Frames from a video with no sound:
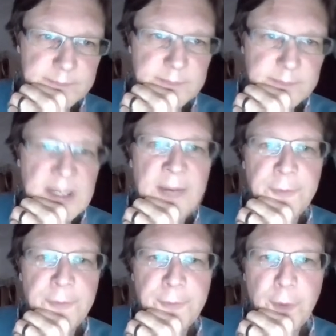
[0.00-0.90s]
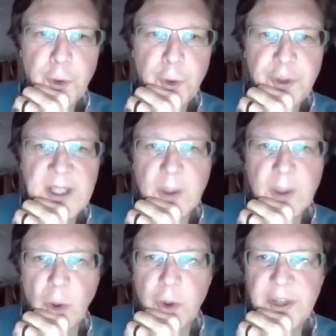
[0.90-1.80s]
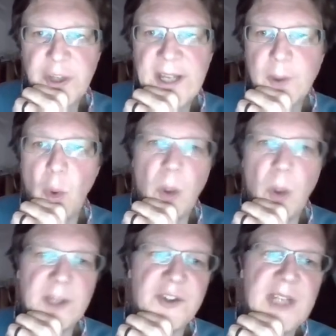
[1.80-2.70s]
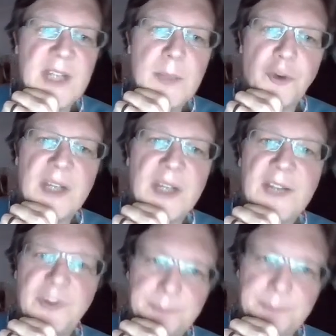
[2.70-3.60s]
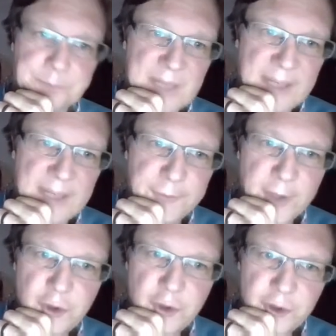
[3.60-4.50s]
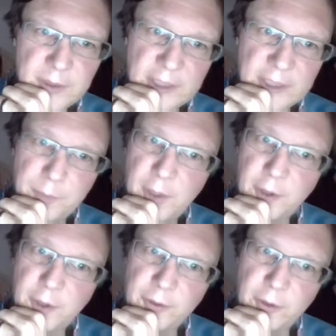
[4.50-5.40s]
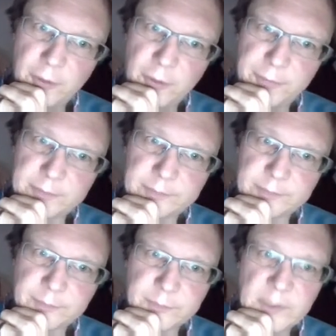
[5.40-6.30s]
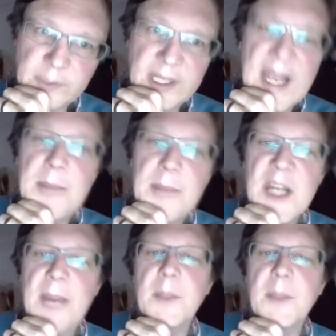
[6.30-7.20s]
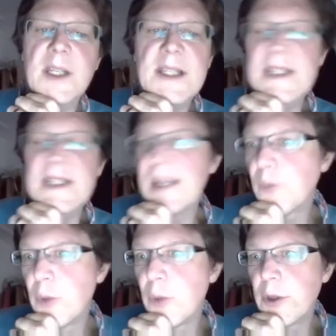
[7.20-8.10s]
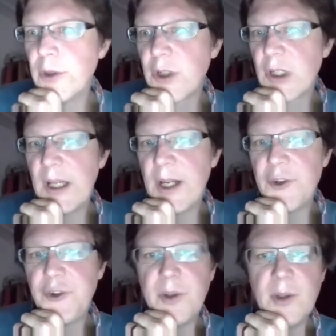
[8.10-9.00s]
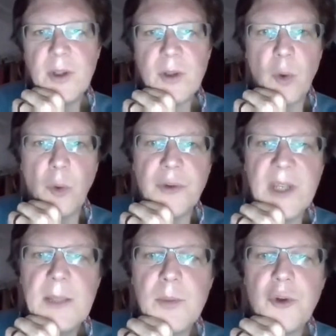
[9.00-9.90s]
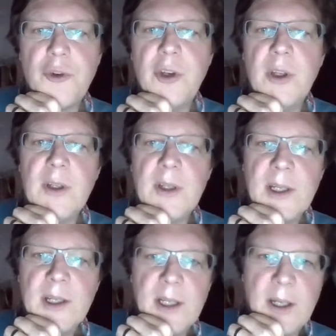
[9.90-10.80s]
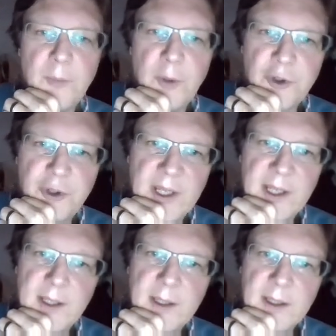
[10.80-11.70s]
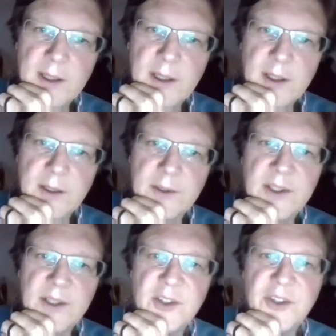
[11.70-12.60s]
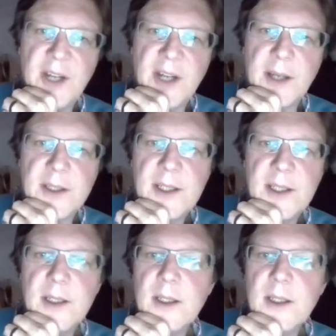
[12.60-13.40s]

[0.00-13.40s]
At first, it looks at all its neighbors. That's a function that's part of the ABM network class called neighbors. And we're saying this is the ID.